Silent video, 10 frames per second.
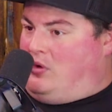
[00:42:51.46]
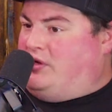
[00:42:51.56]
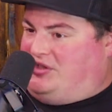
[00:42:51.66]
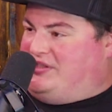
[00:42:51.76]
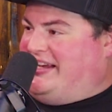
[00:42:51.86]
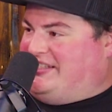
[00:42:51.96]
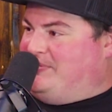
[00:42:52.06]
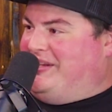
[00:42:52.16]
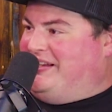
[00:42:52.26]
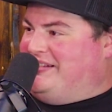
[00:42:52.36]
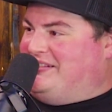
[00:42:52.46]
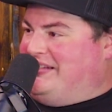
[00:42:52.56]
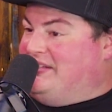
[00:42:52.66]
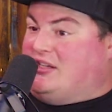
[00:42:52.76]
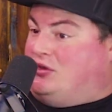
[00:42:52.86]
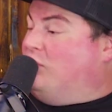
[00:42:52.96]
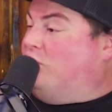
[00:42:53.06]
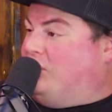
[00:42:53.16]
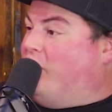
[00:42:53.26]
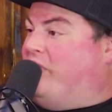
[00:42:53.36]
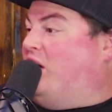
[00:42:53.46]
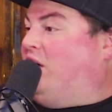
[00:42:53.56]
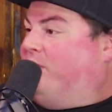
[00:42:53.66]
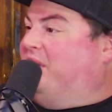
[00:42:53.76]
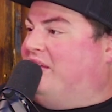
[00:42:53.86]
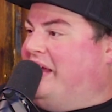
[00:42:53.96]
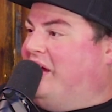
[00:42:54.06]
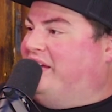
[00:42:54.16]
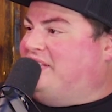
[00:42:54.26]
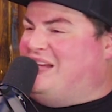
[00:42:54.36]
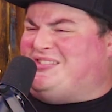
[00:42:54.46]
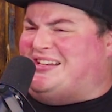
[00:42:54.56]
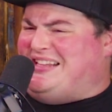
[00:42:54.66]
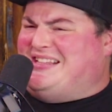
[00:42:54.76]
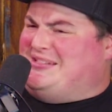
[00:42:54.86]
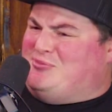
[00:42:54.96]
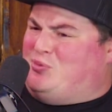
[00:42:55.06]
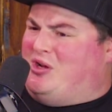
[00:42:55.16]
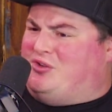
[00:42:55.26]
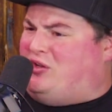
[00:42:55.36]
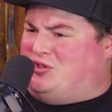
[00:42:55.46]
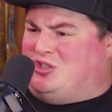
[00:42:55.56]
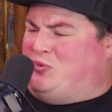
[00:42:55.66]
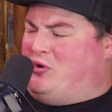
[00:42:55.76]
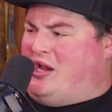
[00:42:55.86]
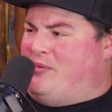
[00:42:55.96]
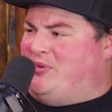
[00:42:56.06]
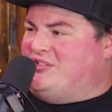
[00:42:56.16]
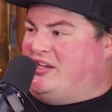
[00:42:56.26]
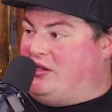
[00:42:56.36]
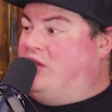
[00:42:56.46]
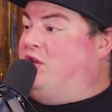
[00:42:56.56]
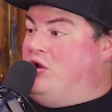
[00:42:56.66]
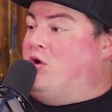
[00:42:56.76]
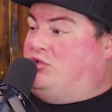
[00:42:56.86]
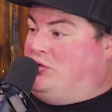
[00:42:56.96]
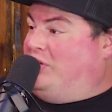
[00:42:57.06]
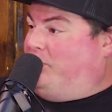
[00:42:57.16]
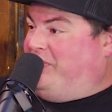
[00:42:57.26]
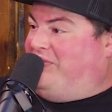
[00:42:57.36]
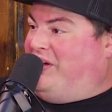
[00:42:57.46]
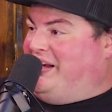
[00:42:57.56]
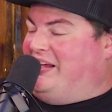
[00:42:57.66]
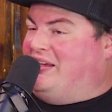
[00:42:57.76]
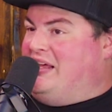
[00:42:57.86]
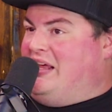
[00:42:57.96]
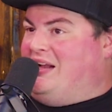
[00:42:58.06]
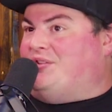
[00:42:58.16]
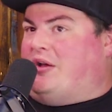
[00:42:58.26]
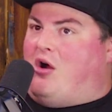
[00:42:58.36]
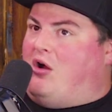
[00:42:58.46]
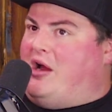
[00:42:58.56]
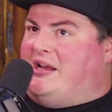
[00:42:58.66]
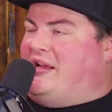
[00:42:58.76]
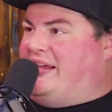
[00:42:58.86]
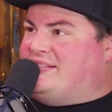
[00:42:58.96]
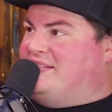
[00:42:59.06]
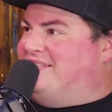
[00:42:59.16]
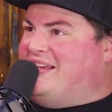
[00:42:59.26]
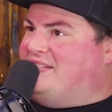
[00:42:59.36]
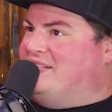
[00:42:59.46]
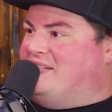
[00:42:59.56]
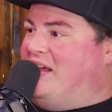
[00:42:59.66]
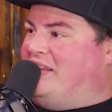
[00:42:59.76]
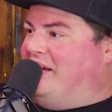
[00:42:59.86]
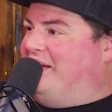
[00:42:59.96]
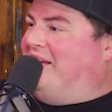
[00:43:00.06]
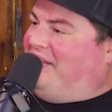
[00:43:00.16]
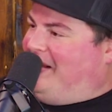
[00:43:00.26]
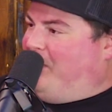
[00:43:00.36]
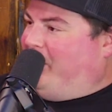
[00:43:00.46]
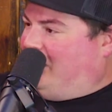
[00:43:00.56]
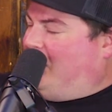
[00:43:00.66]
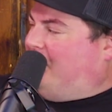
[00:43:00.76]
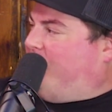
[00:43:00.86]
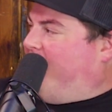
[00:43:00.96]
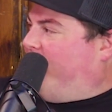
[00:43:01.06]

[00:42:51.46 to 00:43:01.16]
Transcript: just texted me this," and he's like, "Dude, you should go fuck her. It'd be hilarious." And I was like, "That seems weird. Y'all just broke up." And he's like, "No, do it. It'll be funny." I was like, "All right, I guess it's sex is nothing." And then I went and lost my